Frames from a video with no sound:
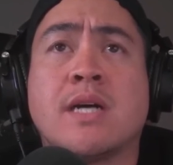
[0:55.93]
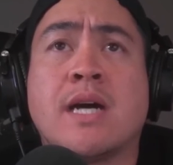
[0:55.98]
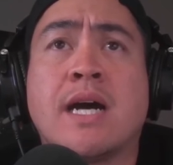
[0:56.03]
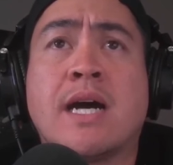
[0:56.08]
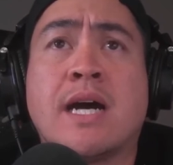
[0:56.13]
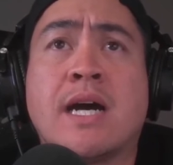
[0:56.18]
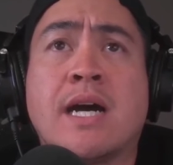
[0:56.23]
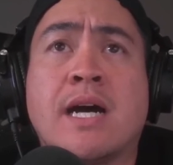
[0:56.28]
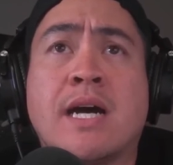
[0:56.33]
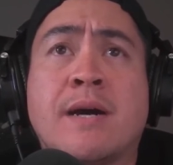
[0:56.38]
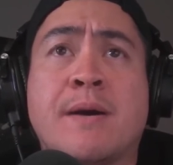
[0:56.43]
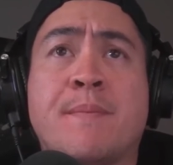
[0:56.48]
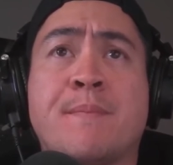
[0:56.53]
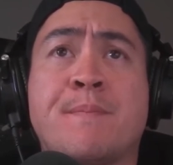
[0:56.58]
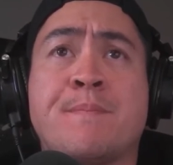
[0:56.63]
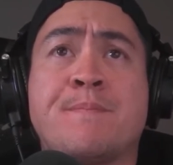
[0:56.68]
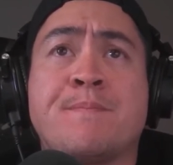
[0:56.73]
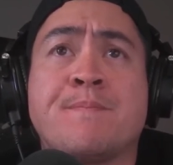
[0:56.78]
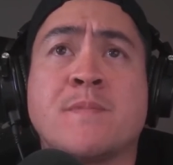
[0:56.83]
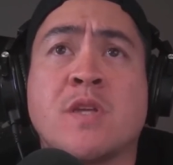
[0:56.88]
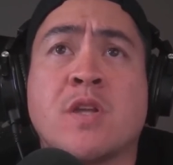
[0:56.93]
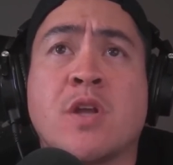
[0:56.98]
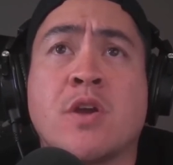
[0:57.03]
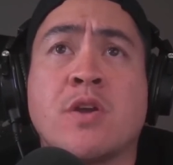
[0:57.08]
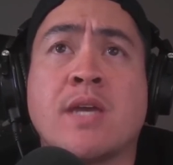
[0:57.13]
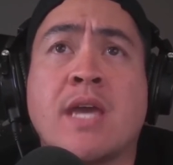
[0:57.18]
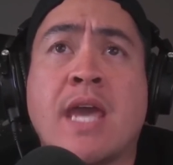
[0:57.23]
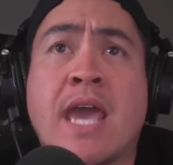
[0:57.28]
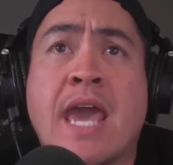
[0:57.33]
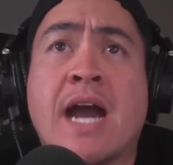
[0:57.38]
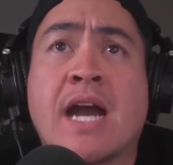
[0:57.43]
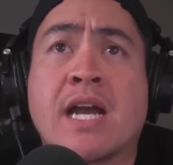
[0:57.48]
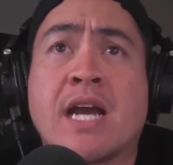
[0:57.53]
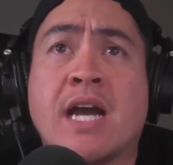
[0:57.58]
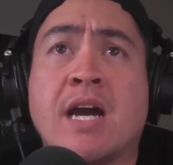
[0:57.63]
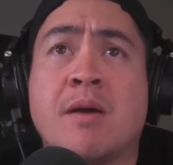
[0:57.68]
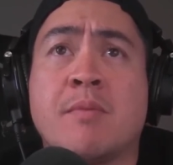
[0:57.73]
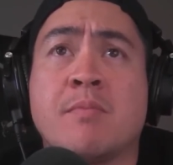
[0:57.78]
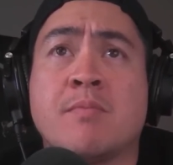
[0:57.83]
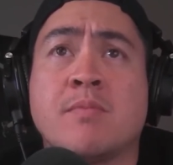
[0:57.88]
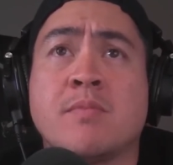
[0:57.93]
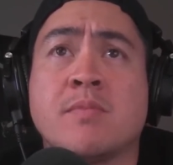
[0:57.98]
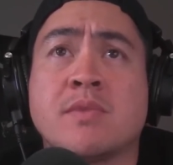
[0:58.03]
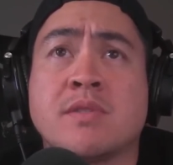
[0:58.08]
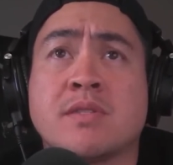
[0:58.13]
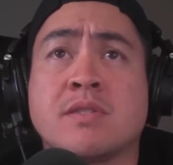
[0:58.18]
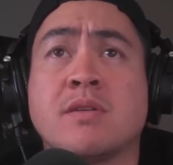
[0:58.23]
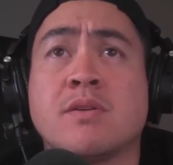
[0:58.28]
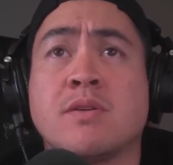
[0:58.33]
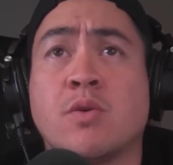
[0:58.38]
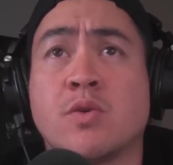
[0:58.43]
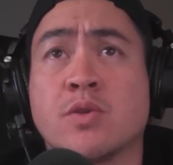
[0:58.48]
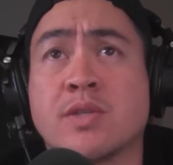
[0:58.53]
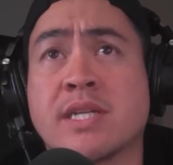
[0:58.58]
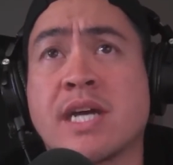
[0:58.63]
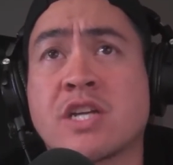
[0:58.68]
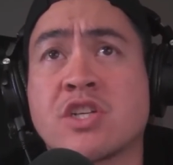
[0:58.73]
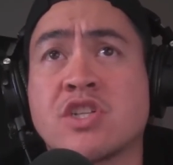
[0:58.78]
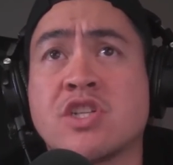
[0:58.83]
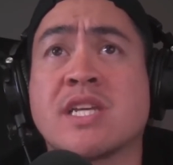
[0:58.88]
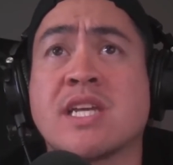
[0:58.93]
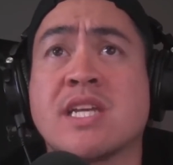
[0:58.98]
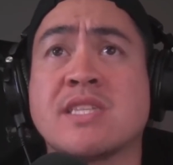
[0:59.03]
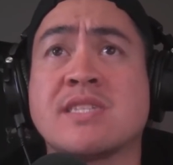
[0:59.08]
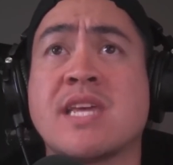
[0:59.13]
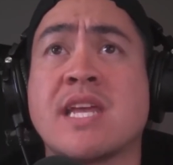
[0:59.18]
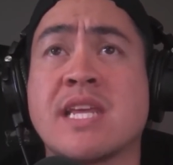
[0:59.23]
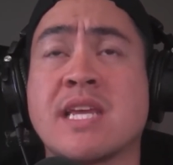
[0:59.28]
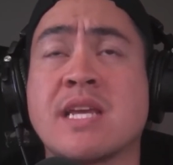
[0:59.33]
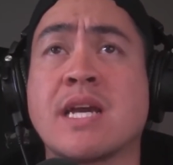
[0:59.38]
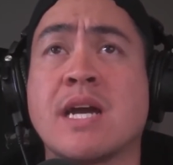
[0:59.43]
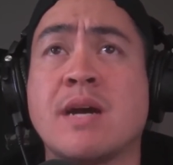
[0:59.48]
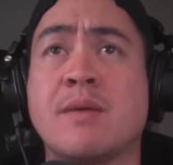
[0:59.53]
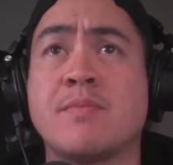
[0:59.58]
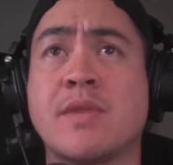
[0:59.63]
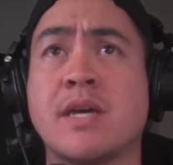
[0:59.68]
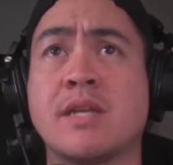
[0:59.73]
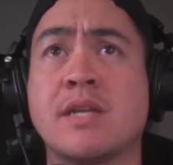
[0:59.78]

um, you know, outcome or deduction against that income